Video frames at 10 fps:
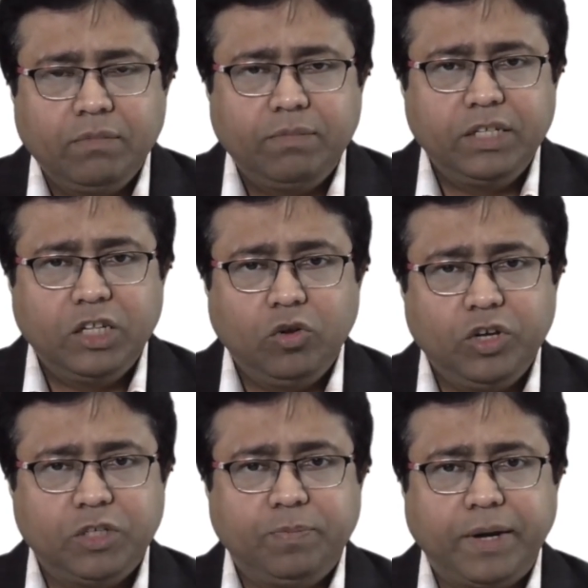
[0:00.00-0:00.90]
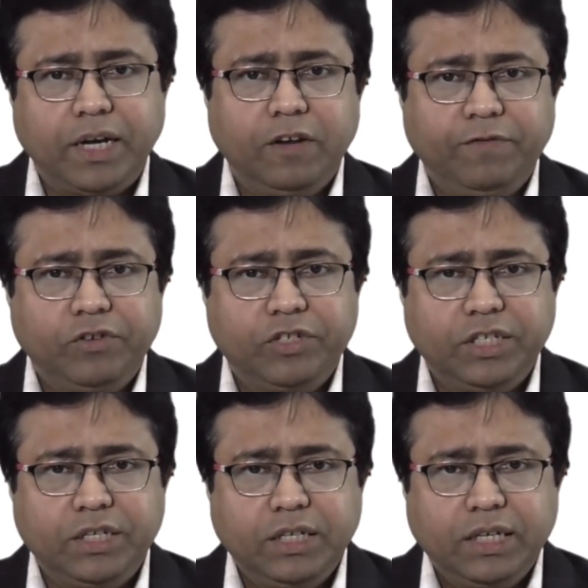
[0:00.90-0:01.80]
But in the lowest panel, if you
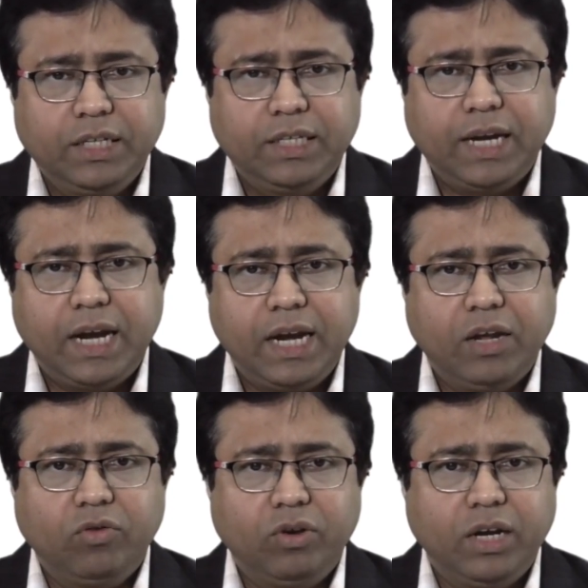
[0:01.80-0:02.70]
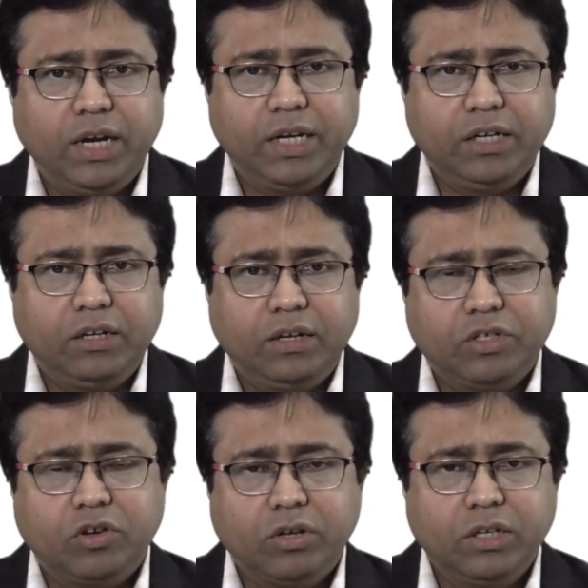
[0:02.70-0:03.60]
see, they are anti-correlated. I
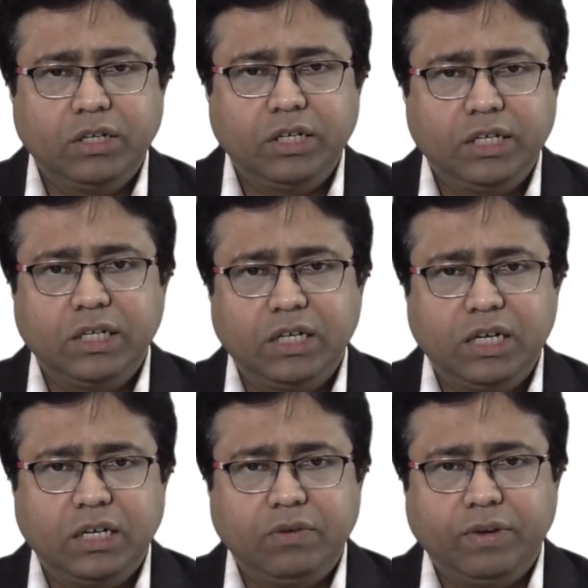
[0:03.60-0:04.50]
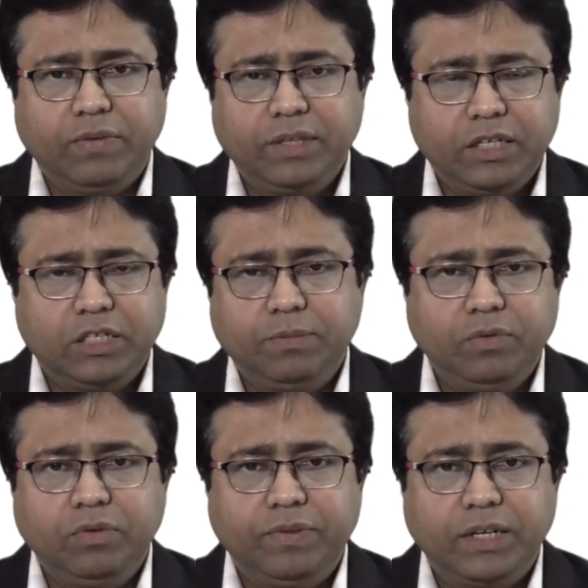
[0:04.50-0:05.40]
was talking a little earlier, wherever there is a
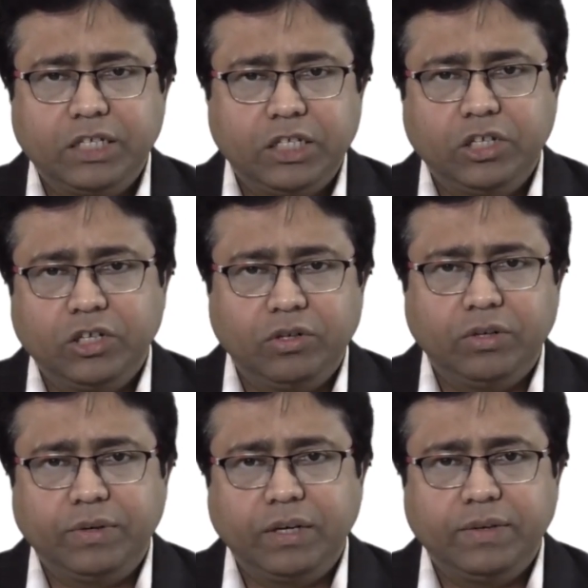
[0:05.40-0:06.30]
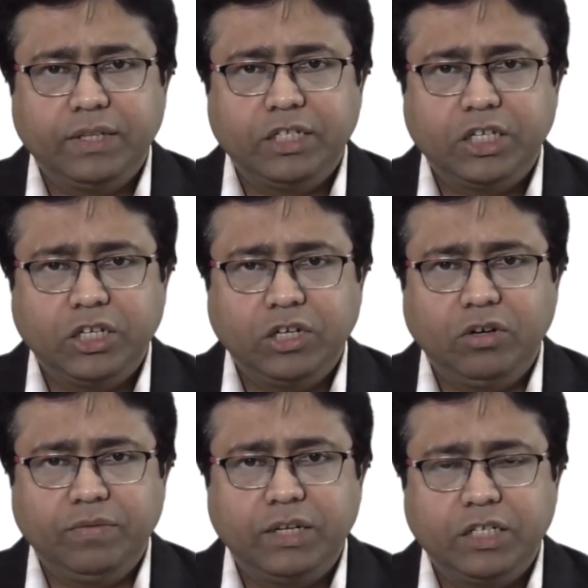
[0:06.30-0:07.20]
blue, there is a yellow, and wherever there is a
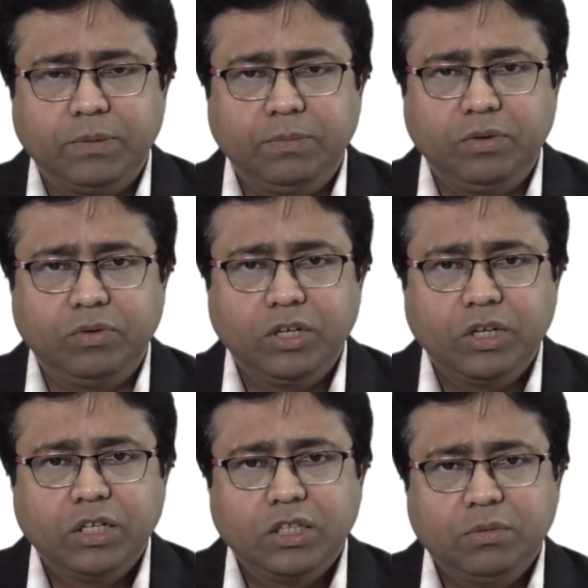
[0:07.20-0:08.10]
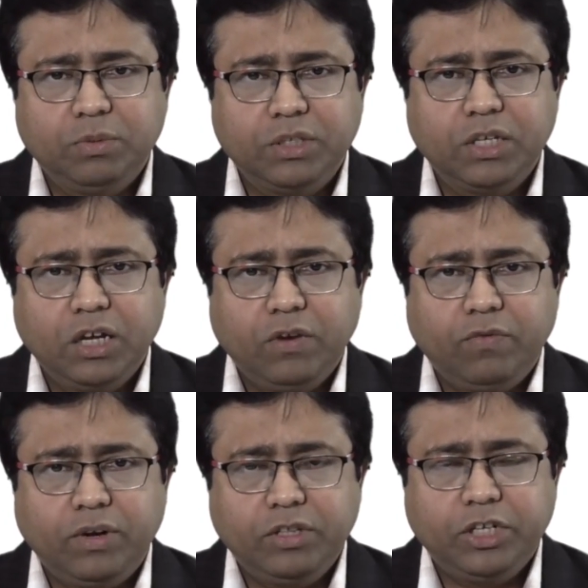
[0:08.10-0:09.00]
yellow, there is a blue. This means
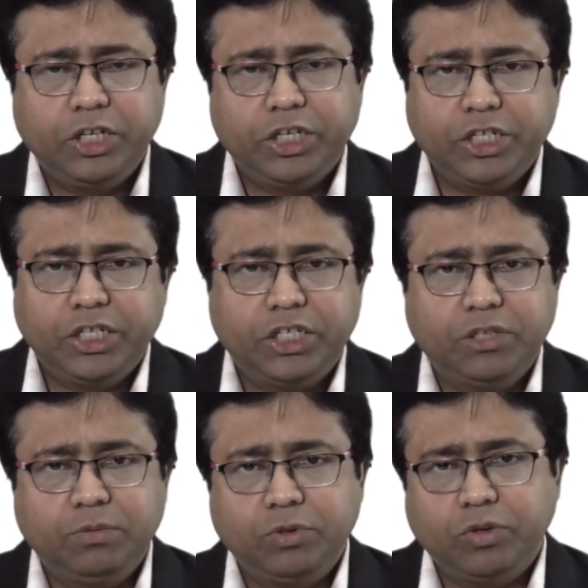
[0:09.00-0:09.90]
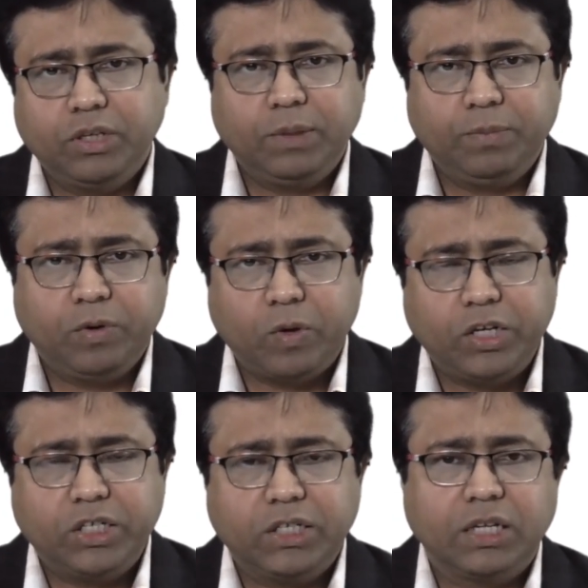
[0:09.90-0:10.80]
one of the data sets is showing an
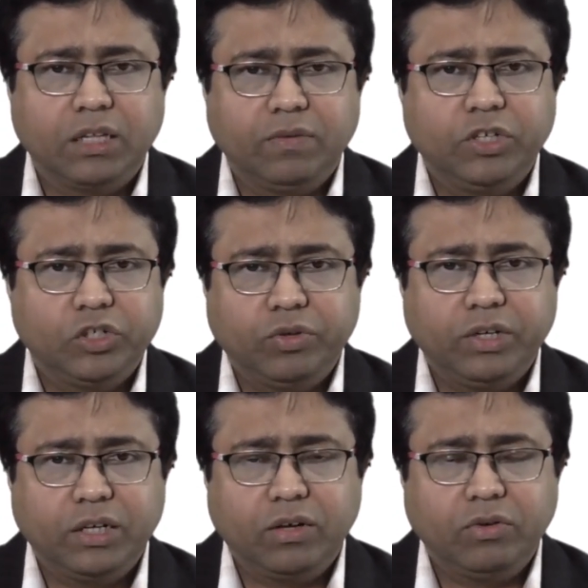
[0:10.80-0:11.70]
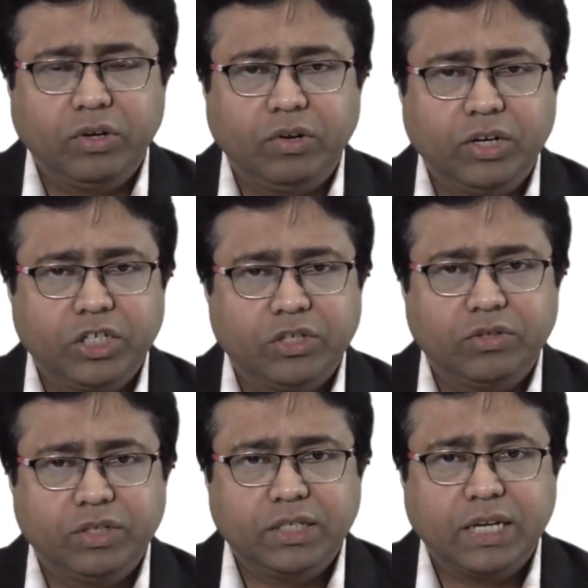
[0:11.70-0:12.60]
upregulation, the other one is showing a downregulation.
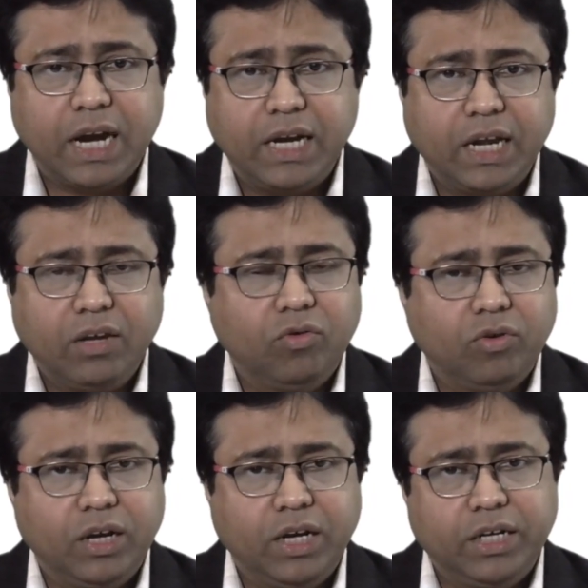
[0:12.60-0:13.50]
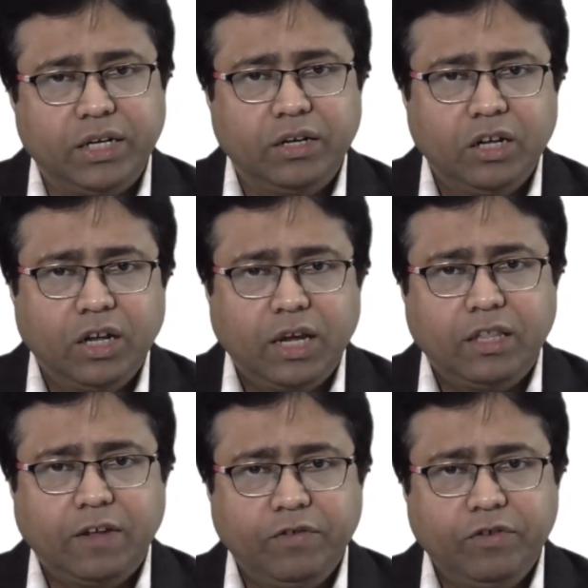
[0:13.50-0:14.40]
So this is an anti-correlated, and
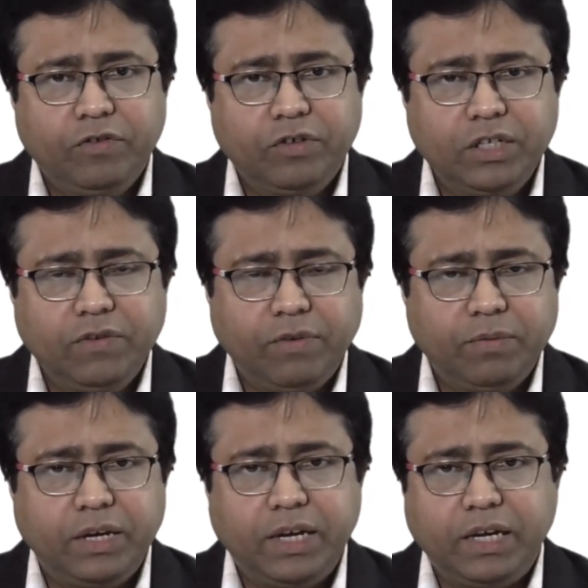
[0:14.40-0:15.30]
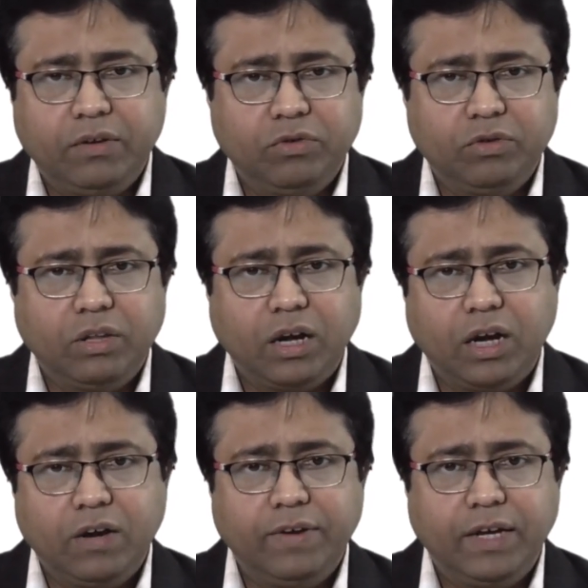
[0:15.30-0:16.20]
therefore you could see from the data with the
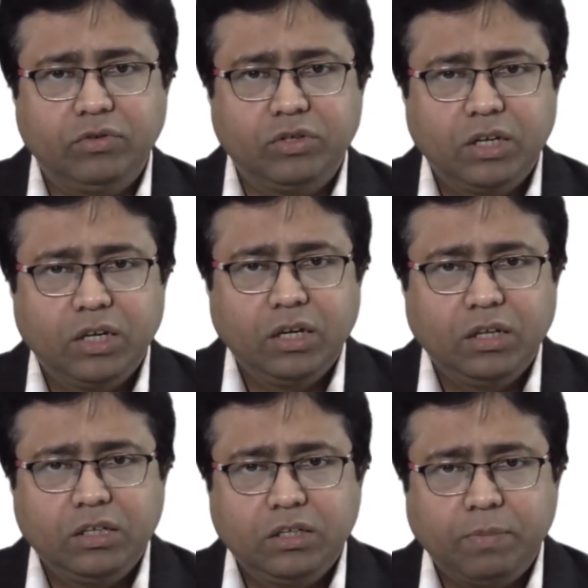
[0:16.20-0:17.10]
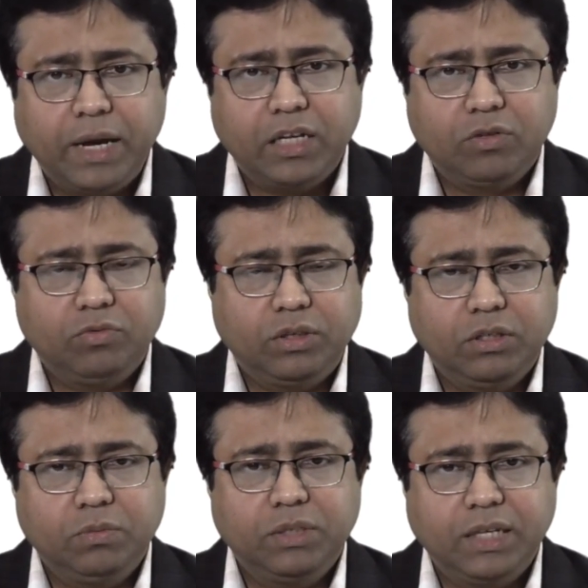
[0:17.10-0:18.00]
R values, this -1,
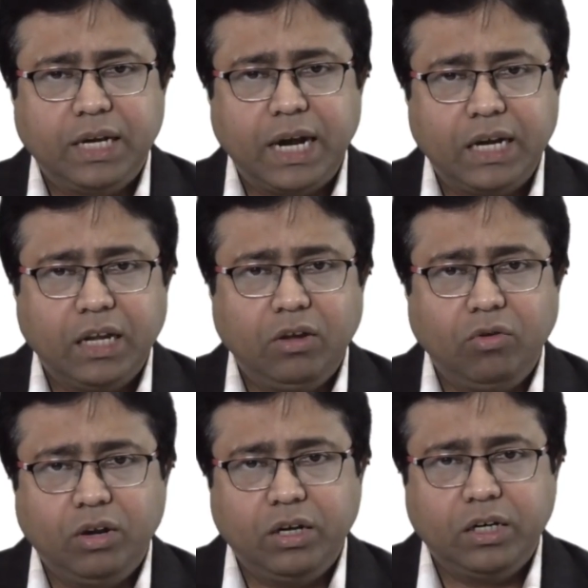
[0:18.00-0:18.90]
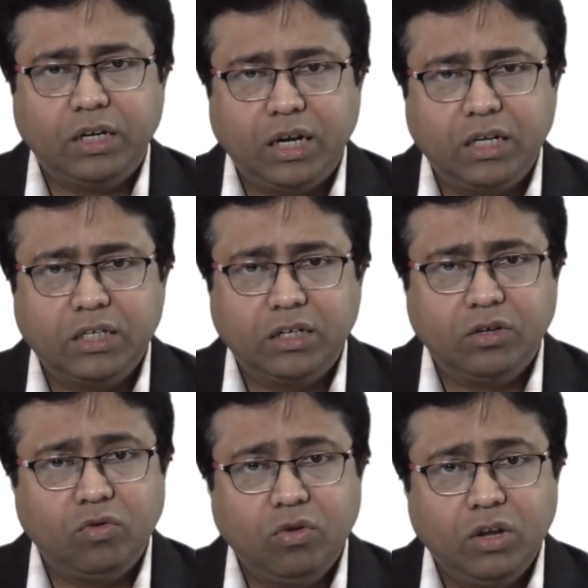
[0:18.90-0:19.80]
this means they are anti-correlated. R is
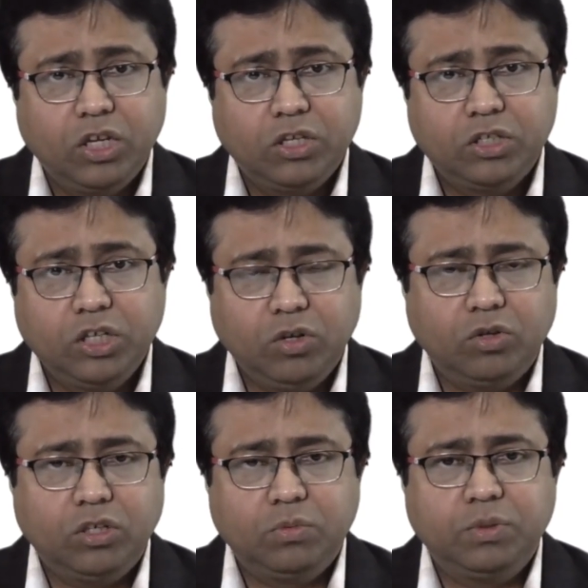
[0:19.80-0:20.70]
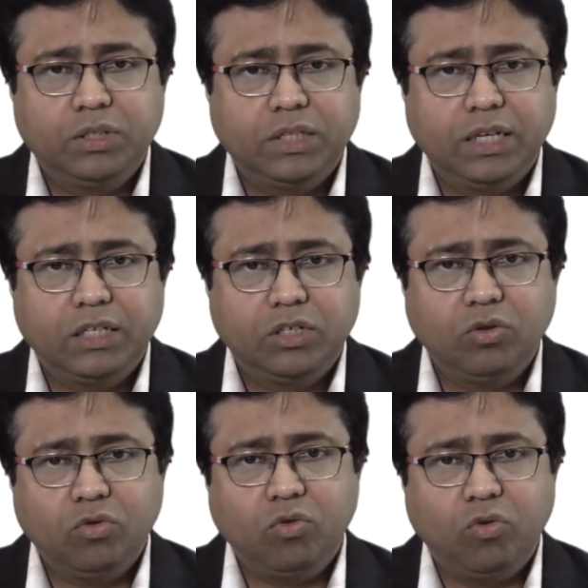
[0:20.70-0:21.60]
equal to 0, this means there is
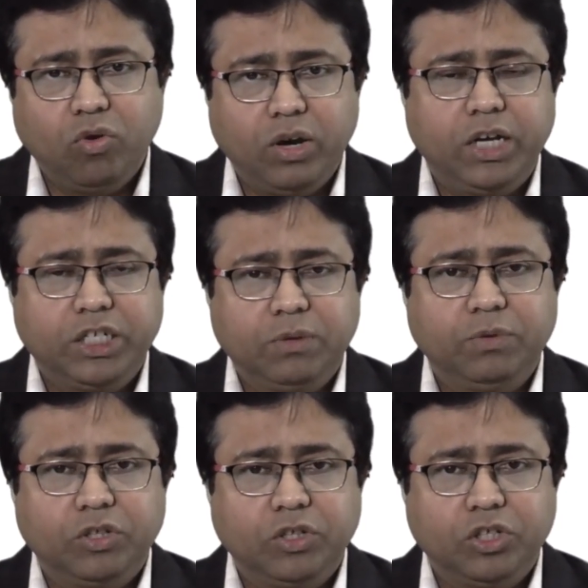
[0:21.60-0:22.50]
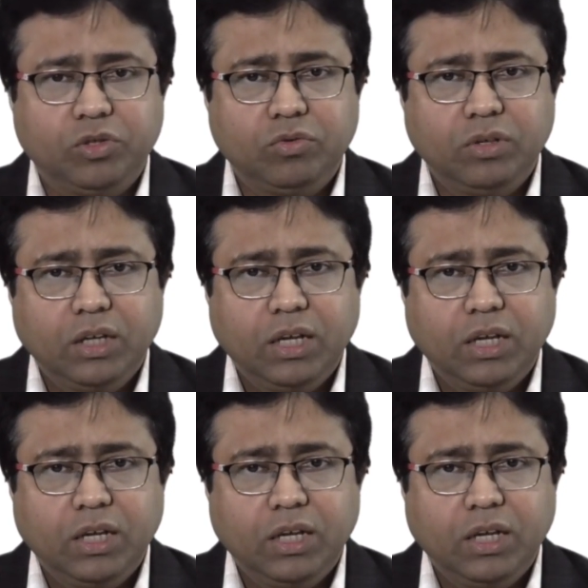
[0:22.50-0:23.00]
no correlation between these two.